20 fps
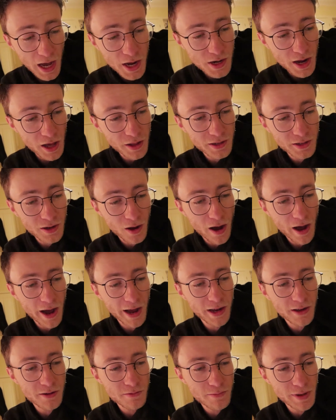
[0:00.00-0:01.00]
Another
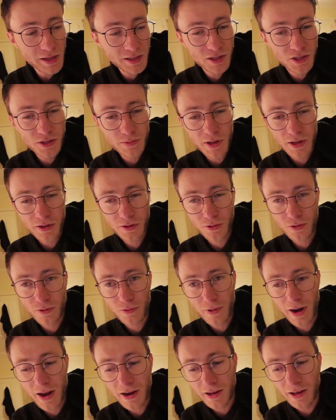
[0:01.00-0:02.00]
guy messaged me
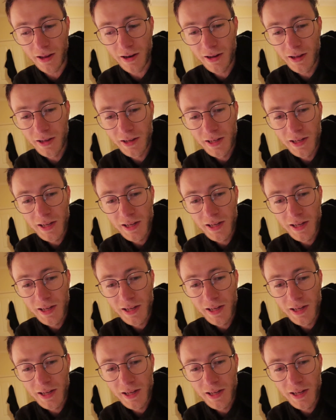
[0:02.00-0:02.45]
through Reddit